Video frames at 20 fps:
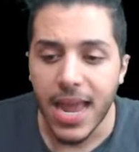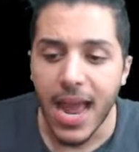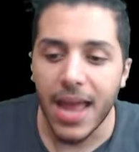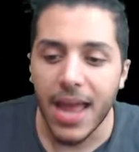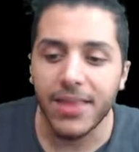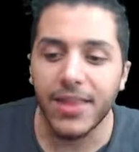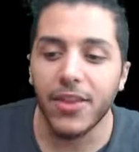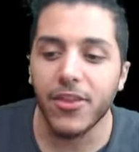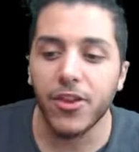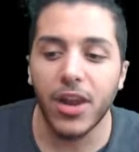
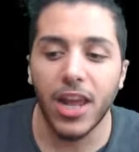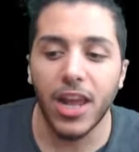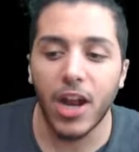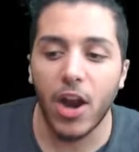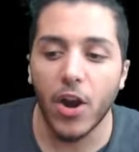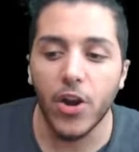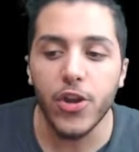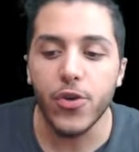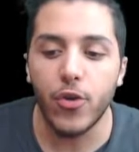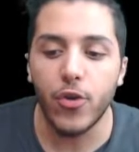And then they're like,
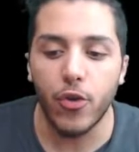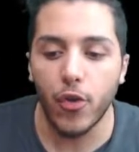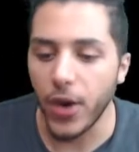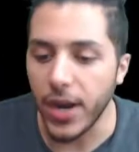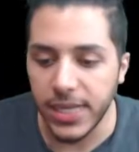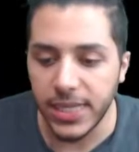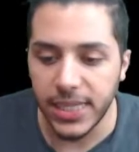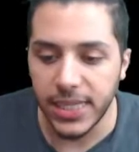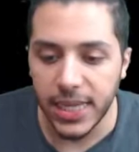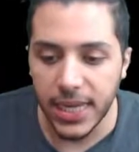"Are you
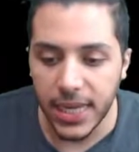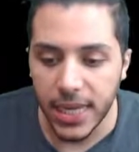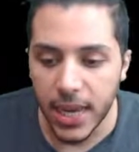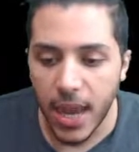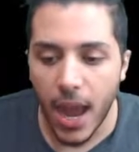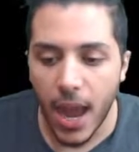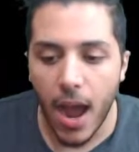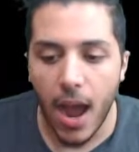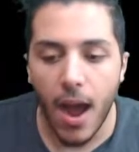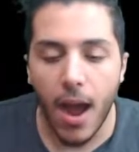crazy?
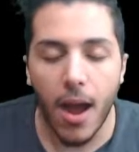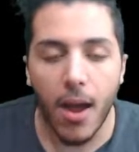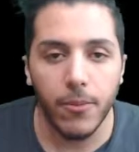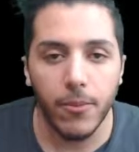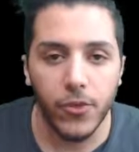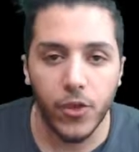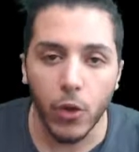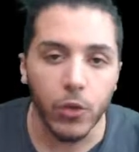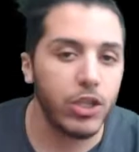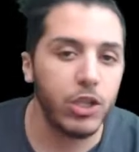
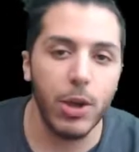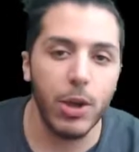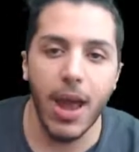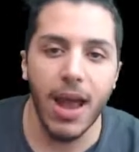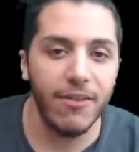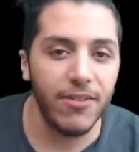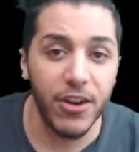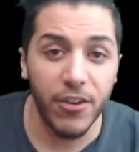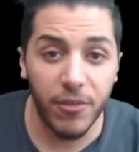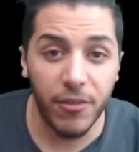Don't you
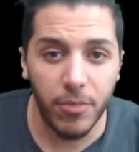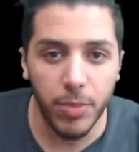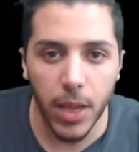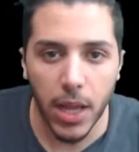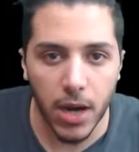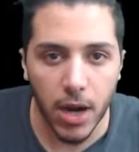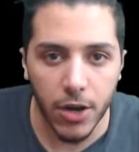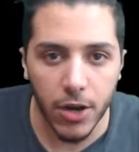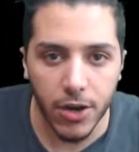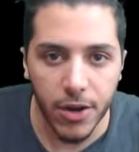have enough
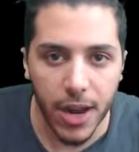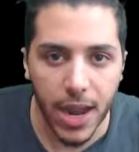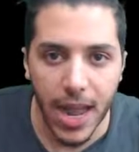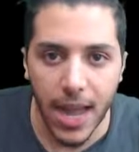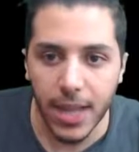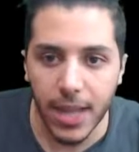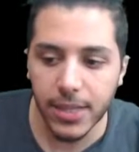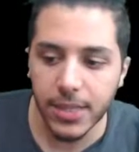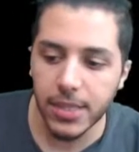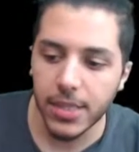blood on your
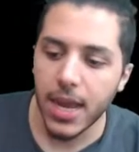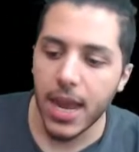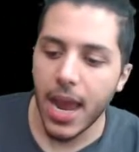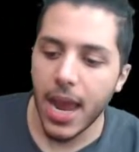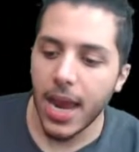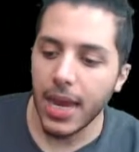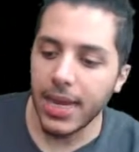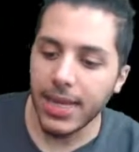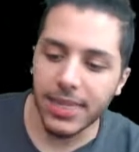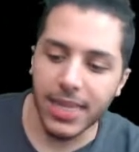hands?"
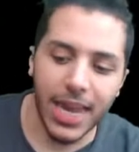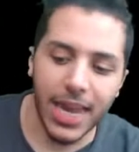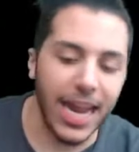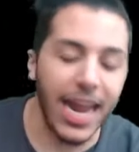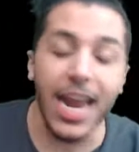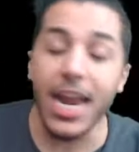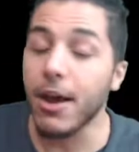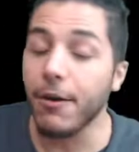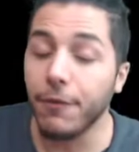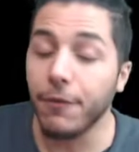And he's like,
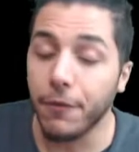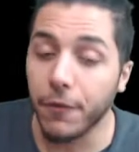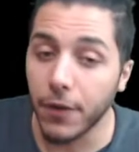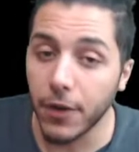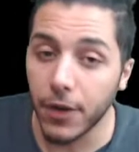"Enough for a